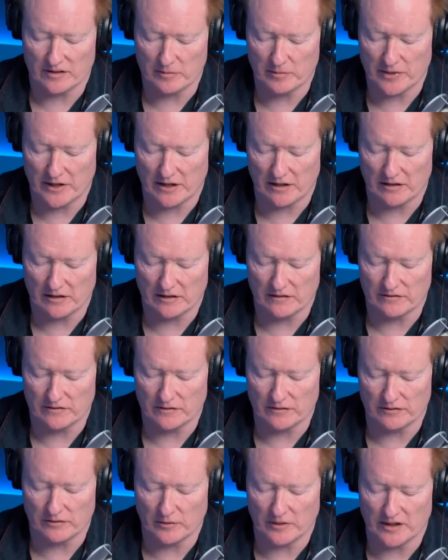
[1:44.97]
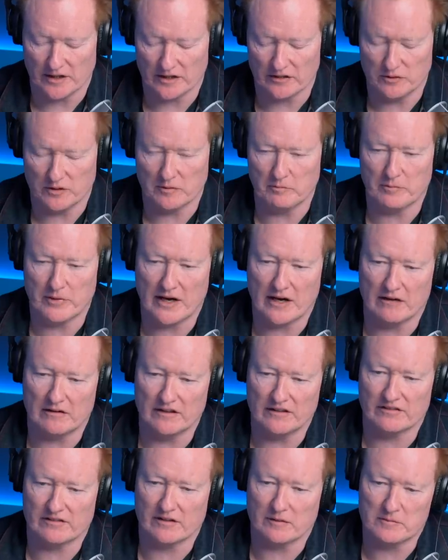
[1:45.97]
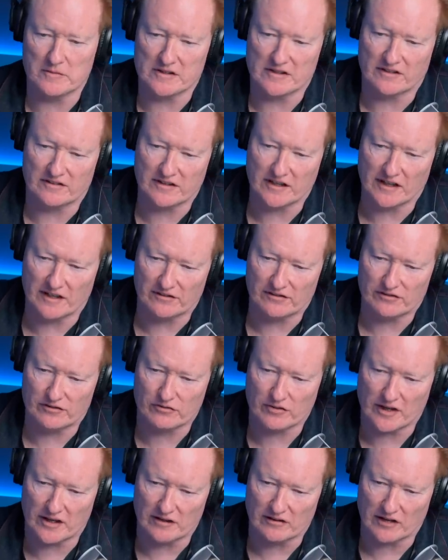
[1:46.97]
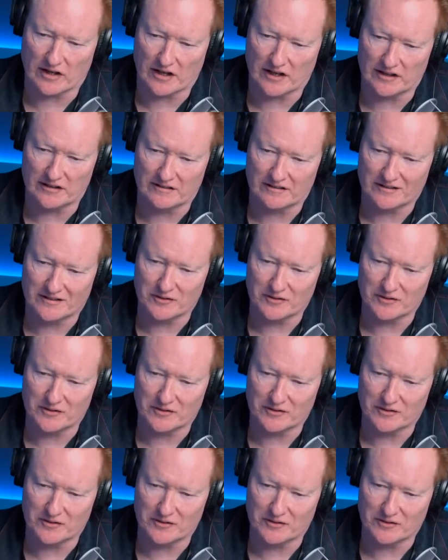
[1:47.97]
a parody of Newsweek, and you can parody something that's got a straight line.